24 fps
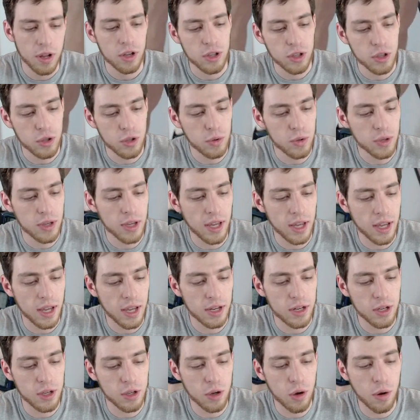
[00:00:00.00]
you
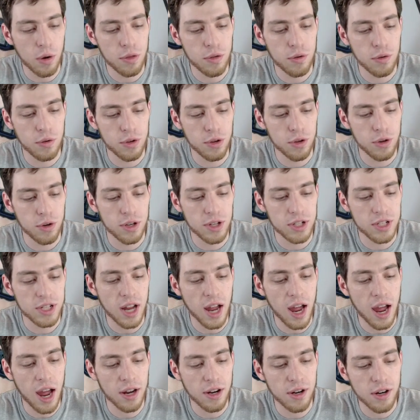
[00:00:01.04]
can go through your
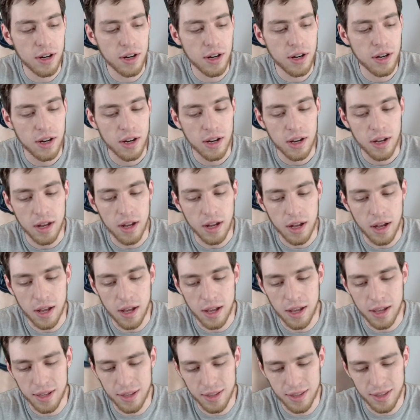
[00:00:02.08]
entire
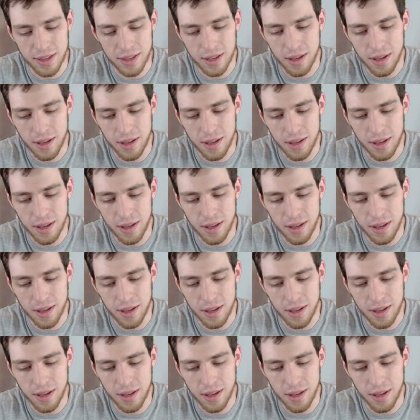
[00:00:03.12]
a